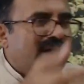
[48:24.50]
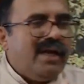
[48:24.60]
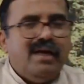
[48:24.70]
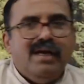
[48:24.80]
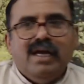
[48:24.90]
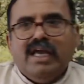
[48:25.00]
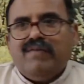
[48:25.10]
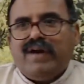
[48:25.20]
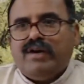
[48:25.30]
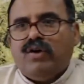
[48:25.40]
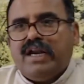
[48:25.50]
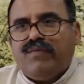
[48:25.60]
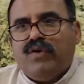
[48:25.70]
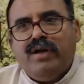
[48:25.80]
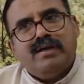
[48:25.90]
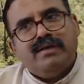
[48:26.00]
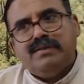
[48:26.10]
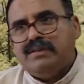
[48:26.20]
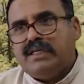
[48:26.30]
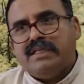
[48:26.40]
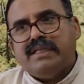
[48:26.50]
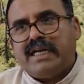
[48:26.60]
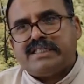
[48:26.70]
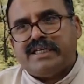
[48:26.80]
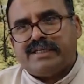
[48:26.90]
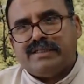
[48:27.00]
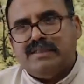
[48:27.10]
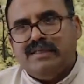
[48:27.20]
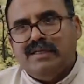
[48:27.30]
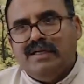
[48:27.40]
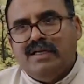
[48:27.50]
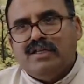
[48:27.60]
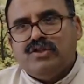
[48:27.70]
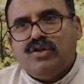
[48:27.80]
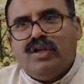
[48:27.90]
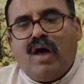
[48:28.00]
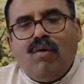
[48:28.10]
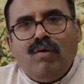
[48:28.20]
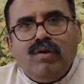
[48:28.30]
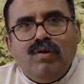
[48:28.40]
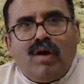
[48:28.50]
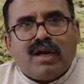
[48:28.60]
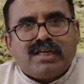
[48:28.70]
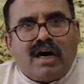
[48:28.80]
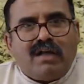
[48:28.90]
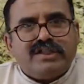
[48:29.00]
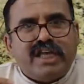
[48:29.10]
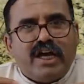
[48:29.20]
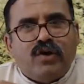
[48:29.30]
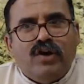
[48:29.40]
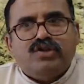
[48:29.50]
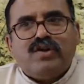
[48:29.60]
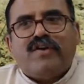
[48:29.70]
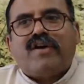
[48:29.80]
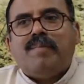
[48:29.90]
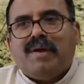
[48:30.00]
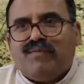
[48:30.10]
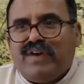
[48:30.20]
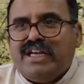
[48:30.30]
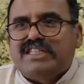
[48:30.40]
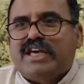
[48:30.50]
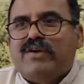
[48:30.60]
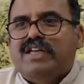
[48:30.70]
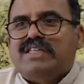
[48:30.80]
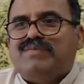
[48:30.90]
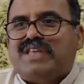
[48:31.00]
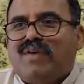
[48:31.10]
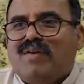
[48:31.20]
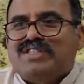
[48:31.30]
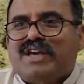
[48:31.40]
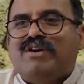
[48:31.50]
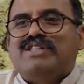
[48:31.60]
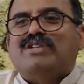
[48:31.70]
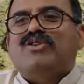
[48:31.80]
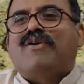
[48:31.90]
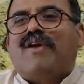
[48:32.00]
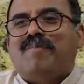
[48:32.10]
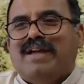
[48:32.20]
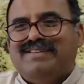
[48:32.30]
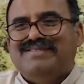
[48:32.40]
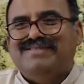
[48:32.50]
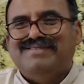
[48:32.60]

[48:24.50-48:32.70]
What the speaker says: Okay. If I don't get food, that's it. So now all securities you are dropping. Final securities of survival securities also you are dropping.